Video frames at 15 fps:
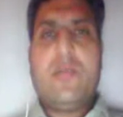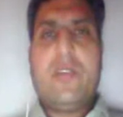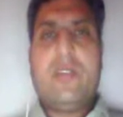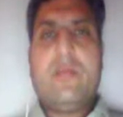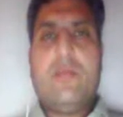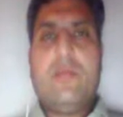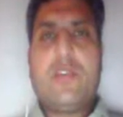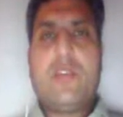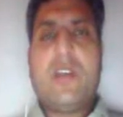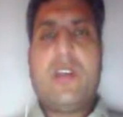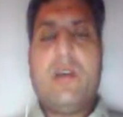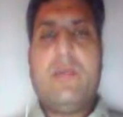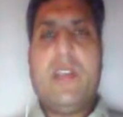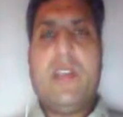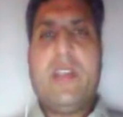is most
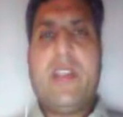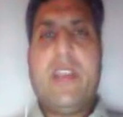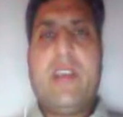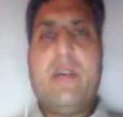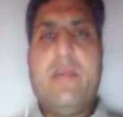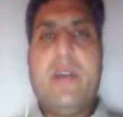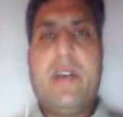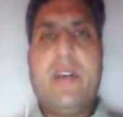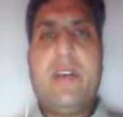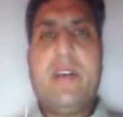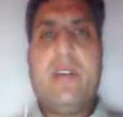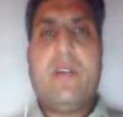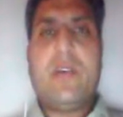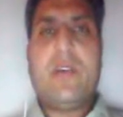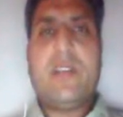commonly recommended
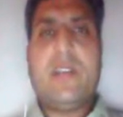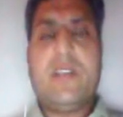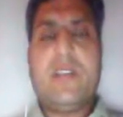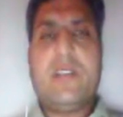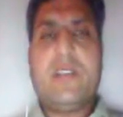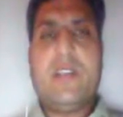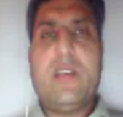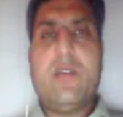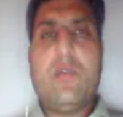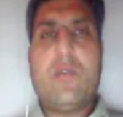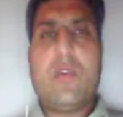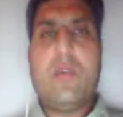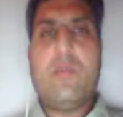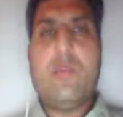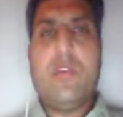nowadays is the
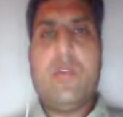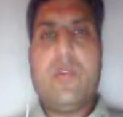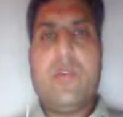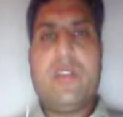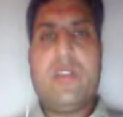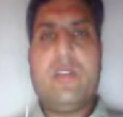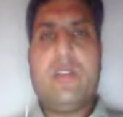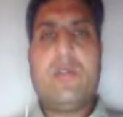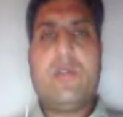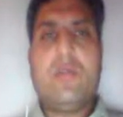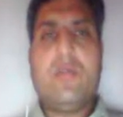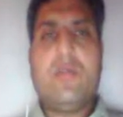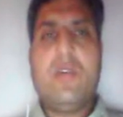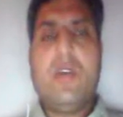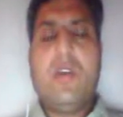oral polio vaccine.
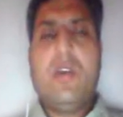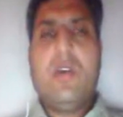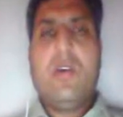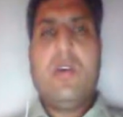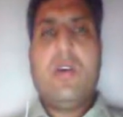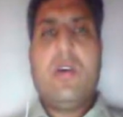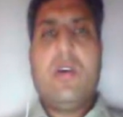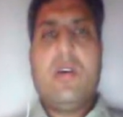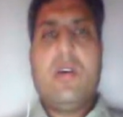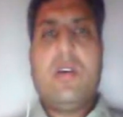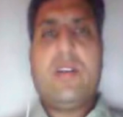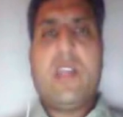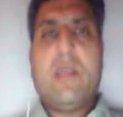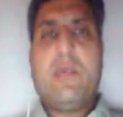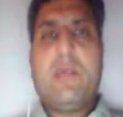So
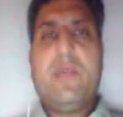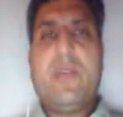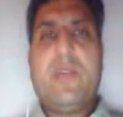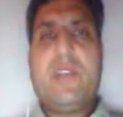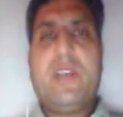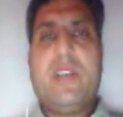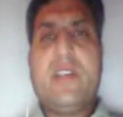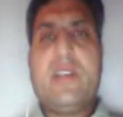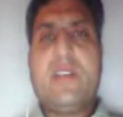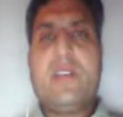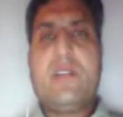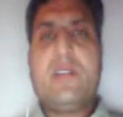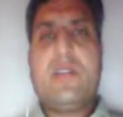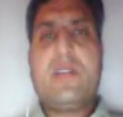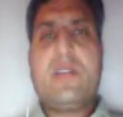type of the vaccine
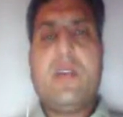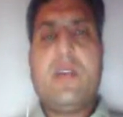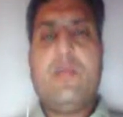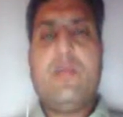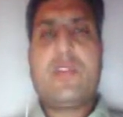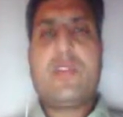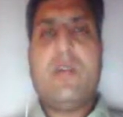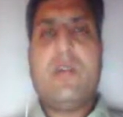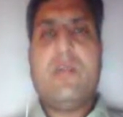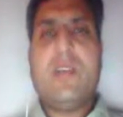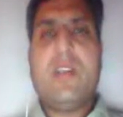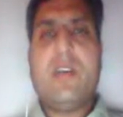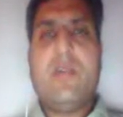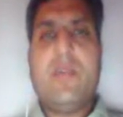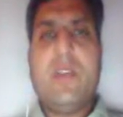is most
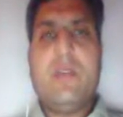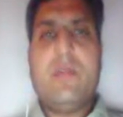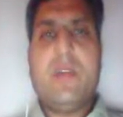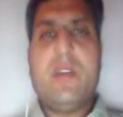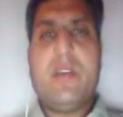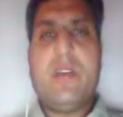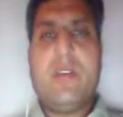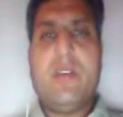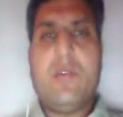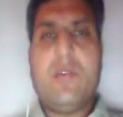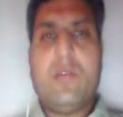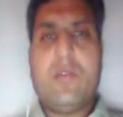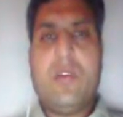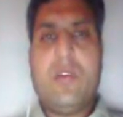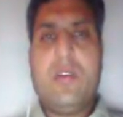commonly available in
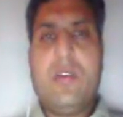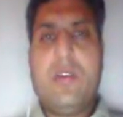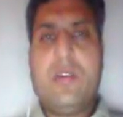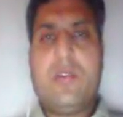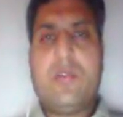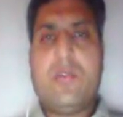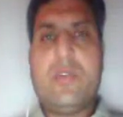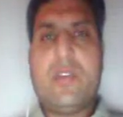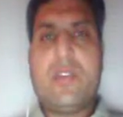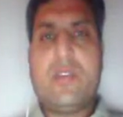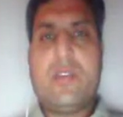oral. So that's